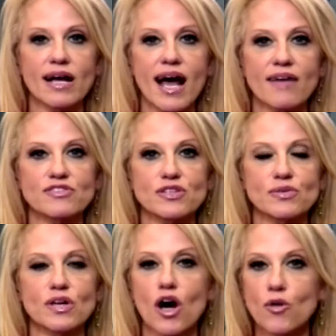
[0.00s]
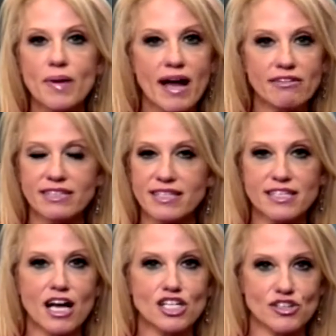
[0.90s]
are have to co-parent
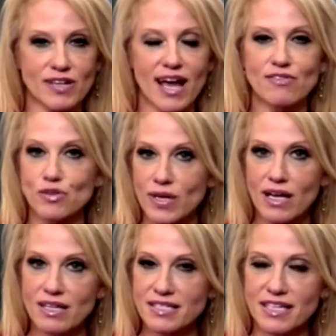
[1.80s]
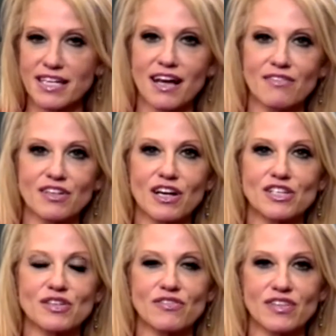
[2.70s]
this country, have joint custody of the
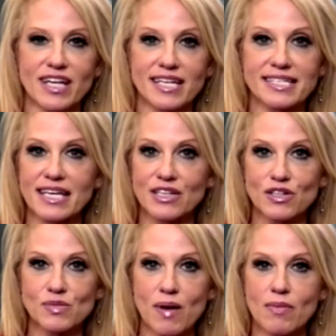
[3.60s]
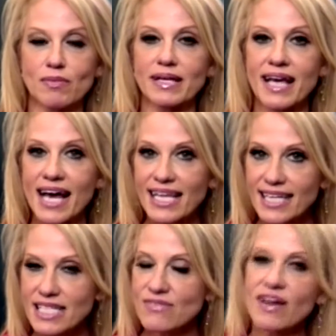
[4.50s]
country for the next eight years probably.
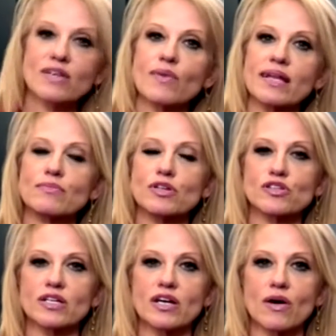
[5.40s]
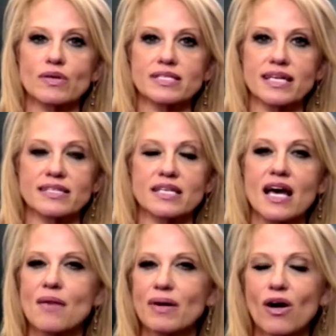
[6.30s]
Let's find a way to mutually coexist.
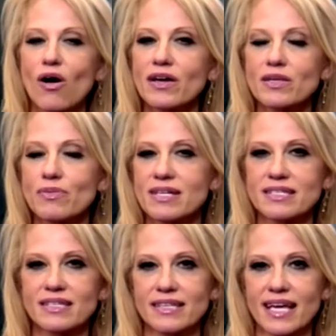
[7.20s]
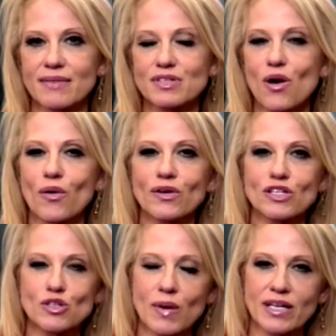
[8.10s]
But calling the president names, going
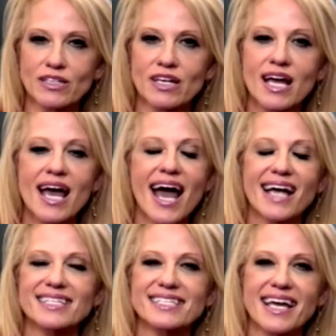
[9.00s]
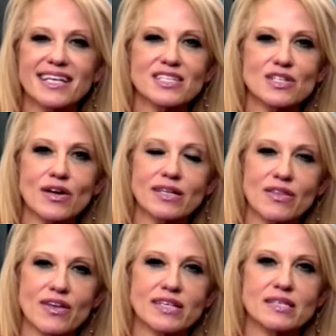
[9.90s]
on Twitter and saying snarky
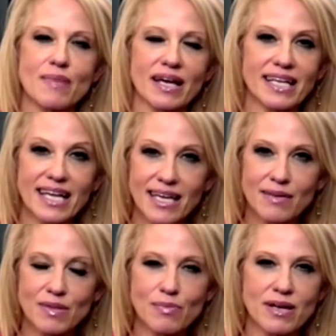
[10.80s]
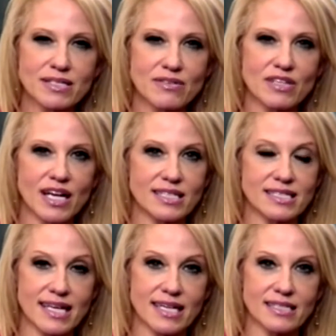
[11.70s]
well, things about him, the president of the United
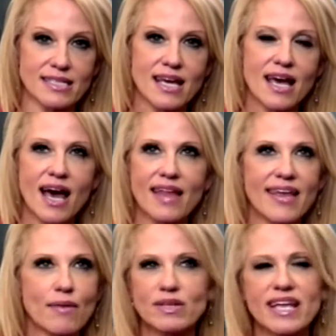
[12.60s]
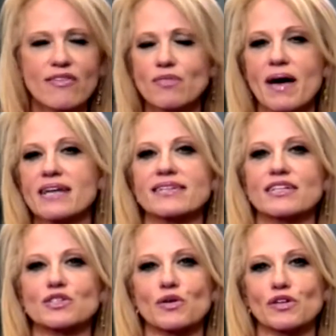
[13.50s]
States, that would never pass
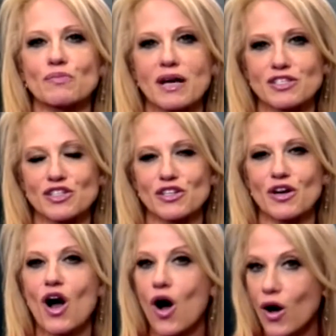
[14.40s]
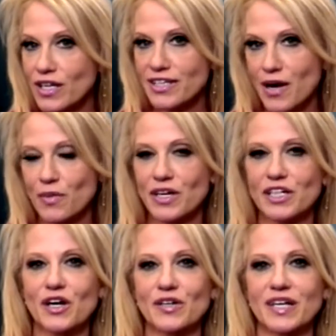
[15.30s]
editorial muster on a
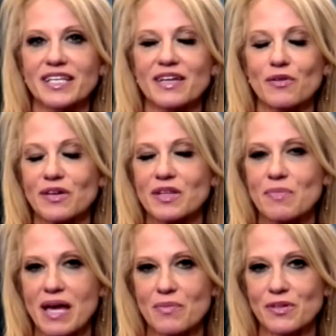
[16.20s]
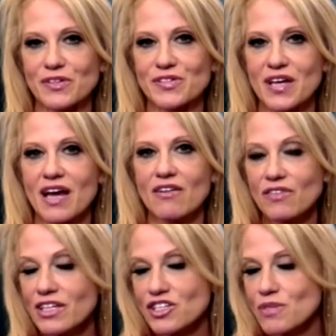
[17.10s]
network or in or in the papers,
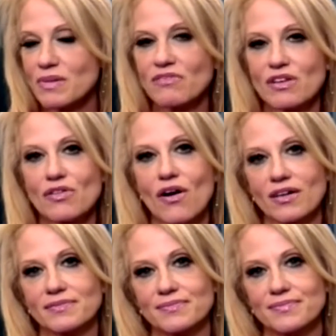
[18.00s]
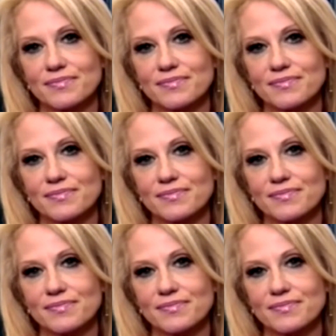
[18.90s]
really should be rethought.